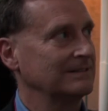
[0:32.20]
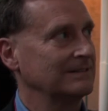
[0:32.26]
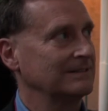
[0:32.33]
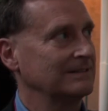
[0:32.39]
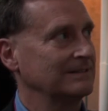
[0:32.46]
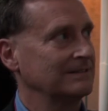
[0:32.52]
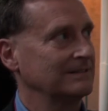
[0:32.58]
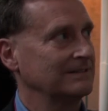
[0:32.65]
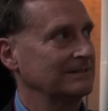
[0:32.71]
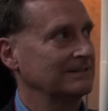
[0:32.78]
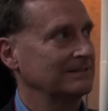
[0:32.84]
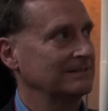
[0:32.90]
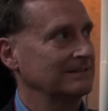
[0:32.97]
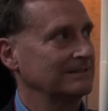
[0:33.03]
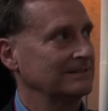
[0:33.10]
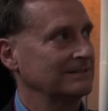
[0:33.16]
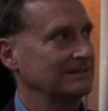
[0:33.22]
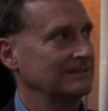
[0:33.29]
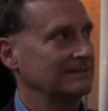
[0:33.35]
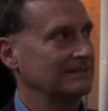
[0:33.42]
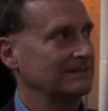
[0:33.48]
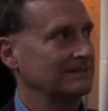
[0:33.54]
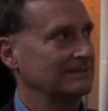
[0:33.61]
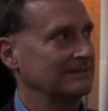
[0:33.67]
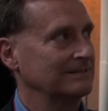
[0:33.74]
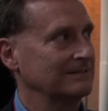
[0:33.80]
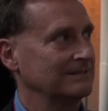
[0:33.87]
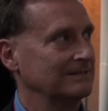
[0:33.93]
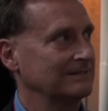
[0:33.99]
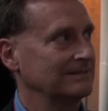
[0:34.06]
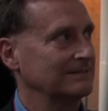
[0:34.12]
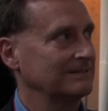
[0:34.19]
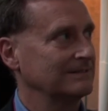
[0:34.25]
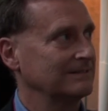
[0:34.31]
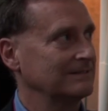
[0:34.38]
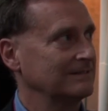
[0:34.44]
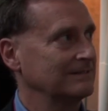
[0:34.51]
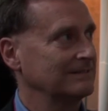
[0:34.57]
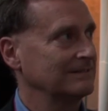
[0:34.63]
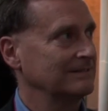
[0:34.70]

(silent)